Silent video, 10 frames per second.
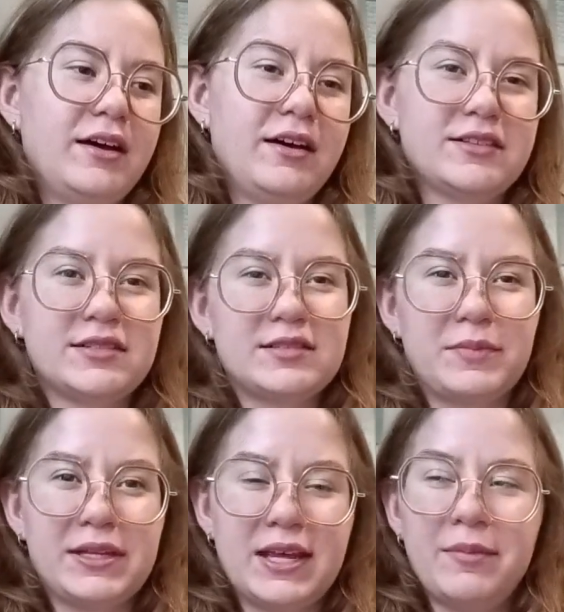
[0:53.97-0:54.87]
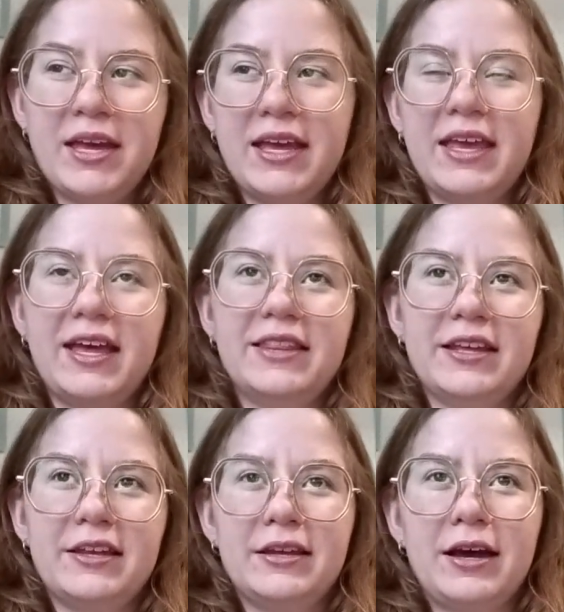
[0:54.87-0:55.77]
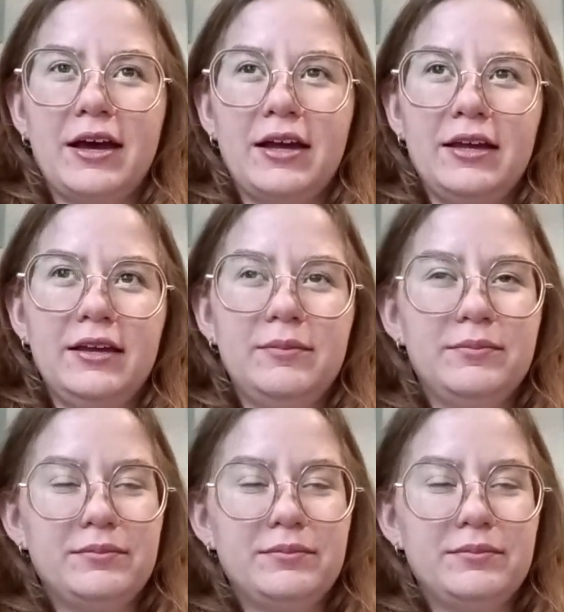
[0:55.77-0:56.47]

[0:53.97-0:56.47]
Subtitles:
since the pandemic, and then I